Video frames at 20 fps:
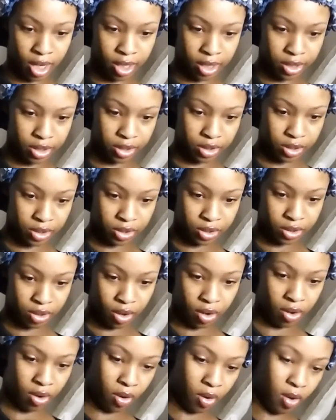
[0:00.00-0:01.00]
I just
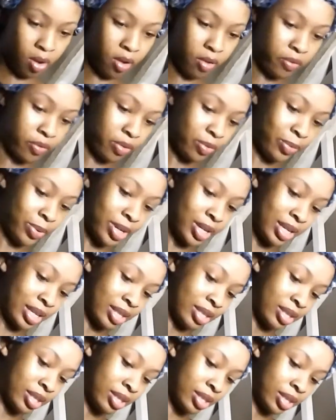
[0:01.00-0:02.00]
start off
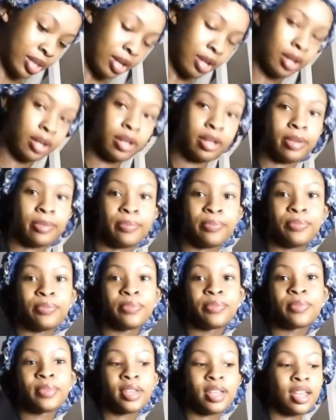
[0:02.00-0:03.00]
with,
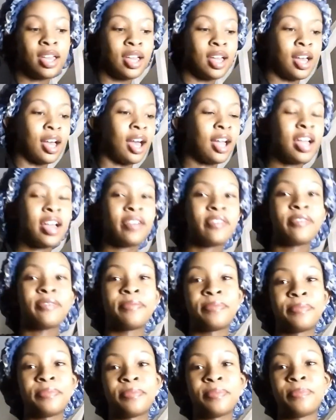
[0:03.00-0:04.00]
um,
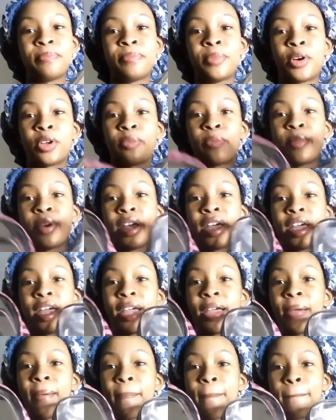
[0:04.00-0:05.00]
both
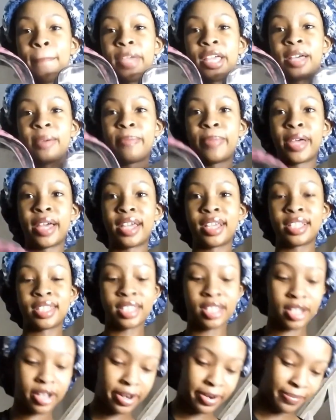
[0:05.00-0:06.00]
my makeup
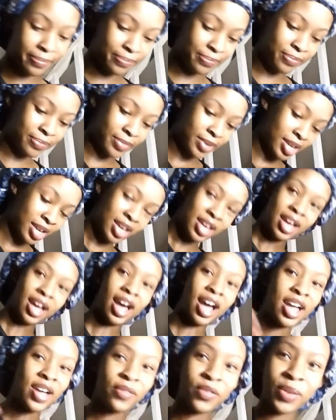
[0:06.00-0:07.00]
bags here.
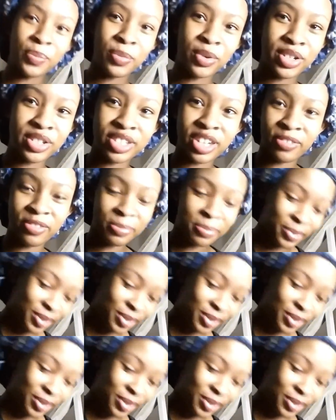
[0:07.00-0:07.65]
I have way more stuff